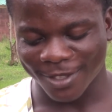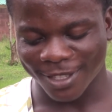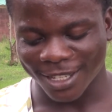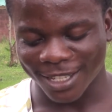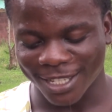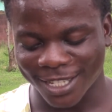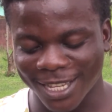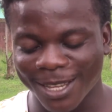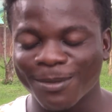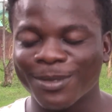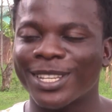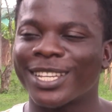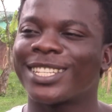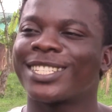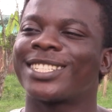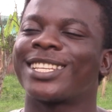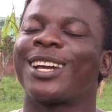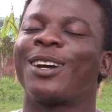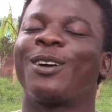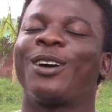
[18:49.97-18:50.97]

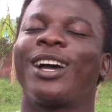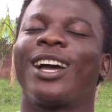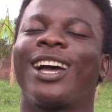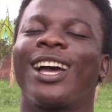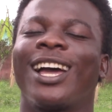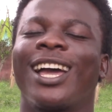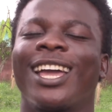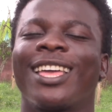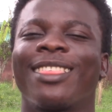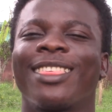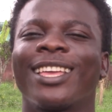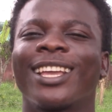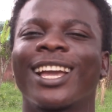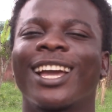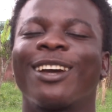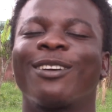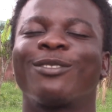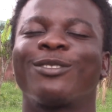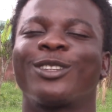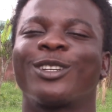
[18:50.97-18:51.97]
Sometimes I think
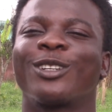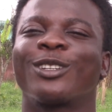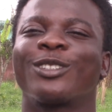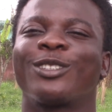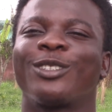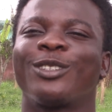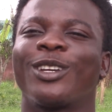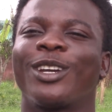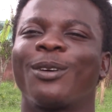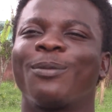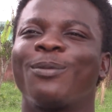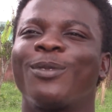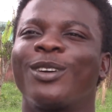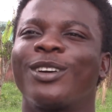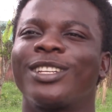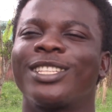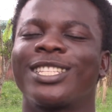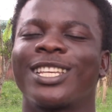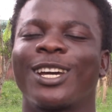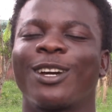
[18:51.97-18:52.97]
I've talked to you
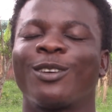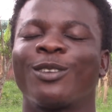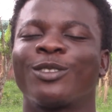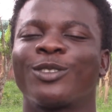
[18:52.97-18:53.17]
about how